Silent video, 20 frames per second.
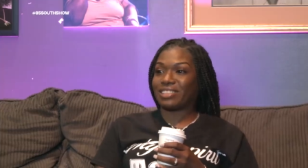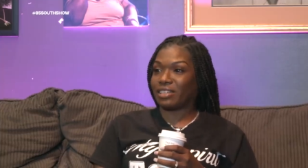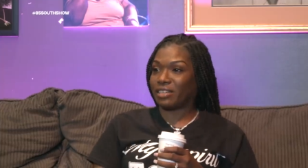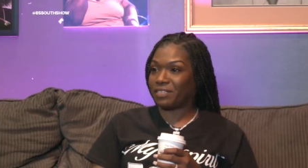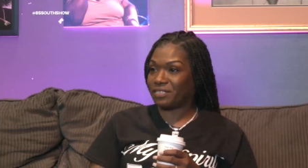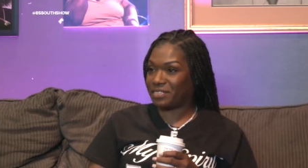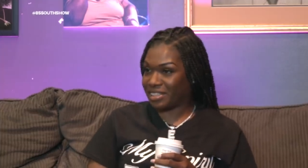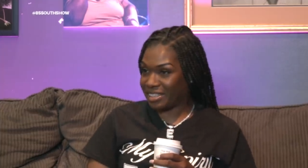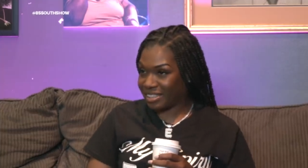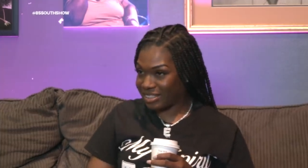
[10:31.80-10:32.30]

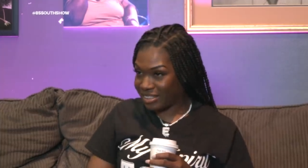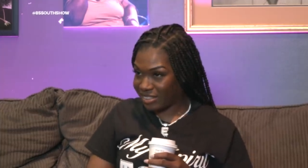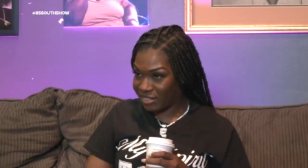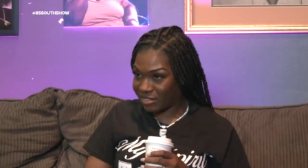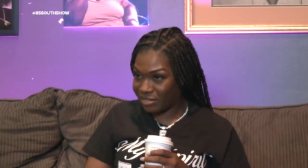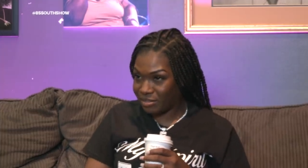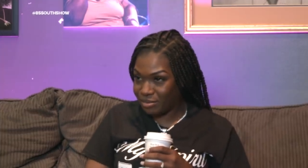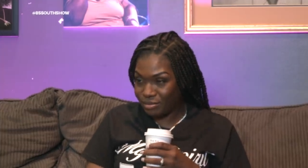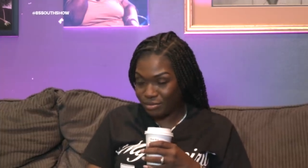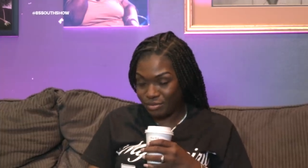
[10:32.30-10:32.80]
stuff now.
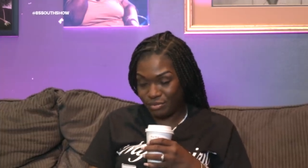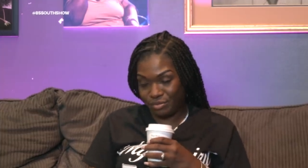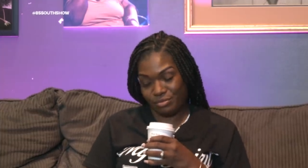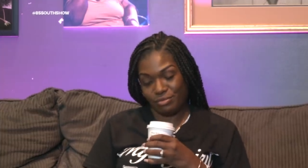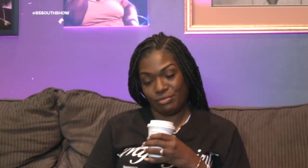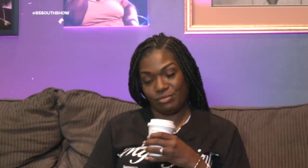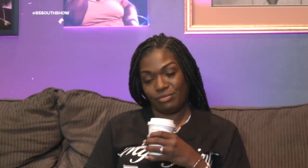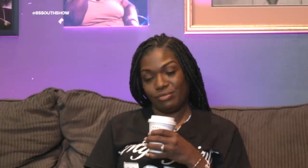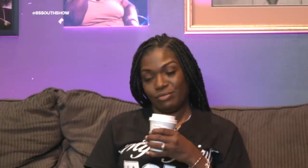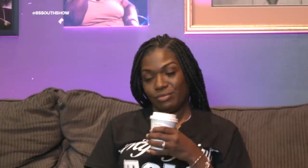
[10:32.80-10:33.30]

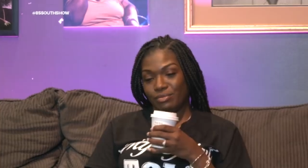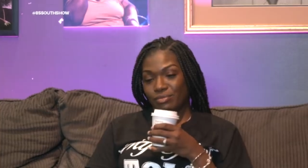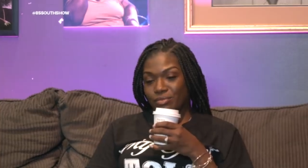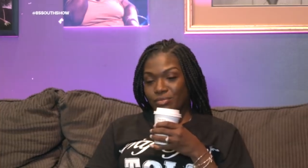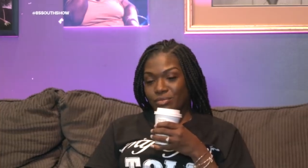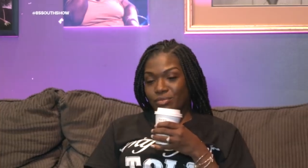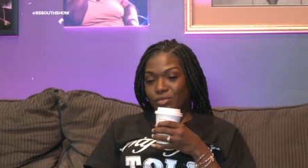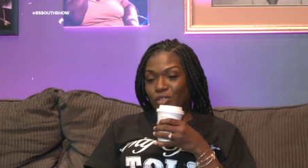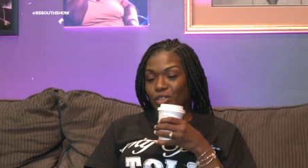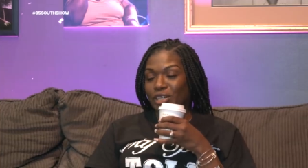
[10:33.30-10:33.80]

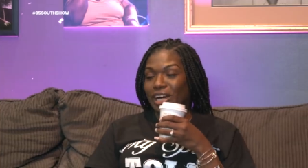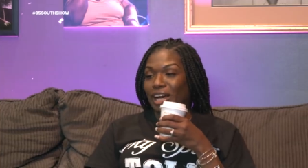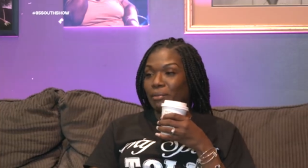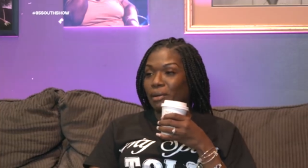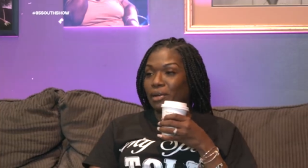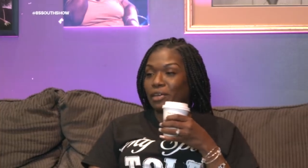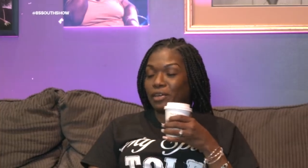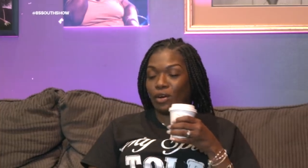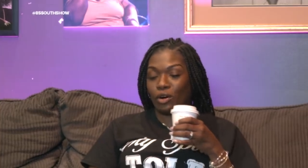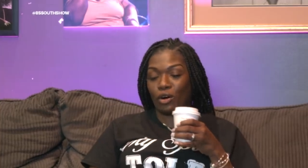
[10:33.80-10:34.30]
You
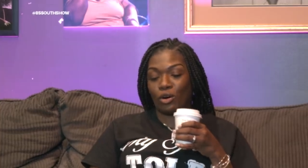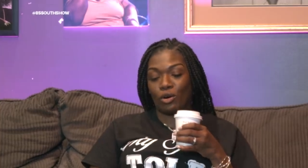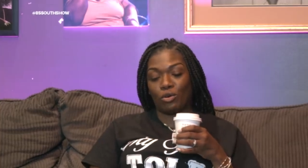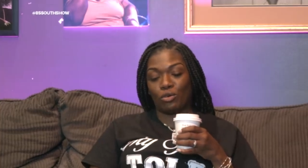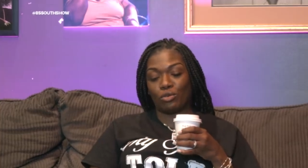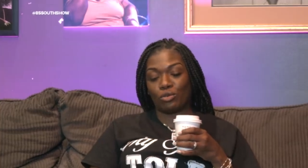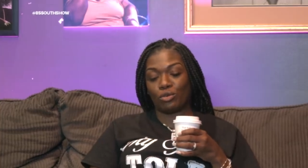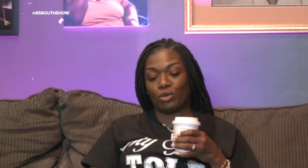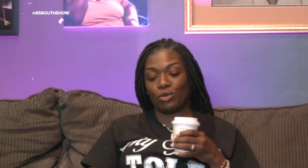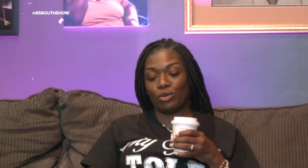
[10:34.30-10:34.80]
gotta make your
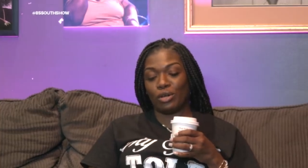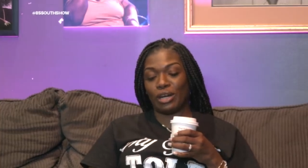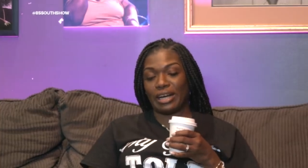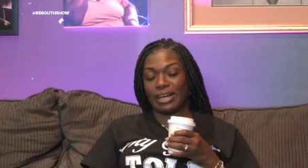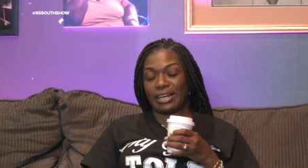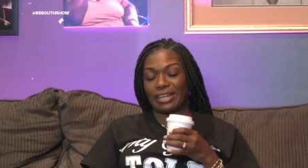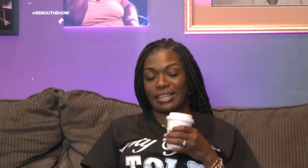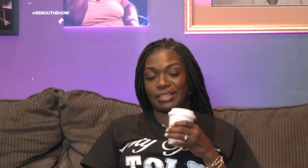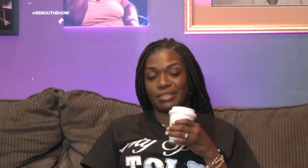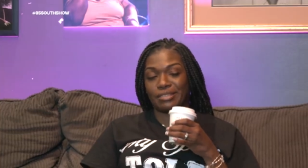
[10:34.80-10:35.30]
own Kool-Aid.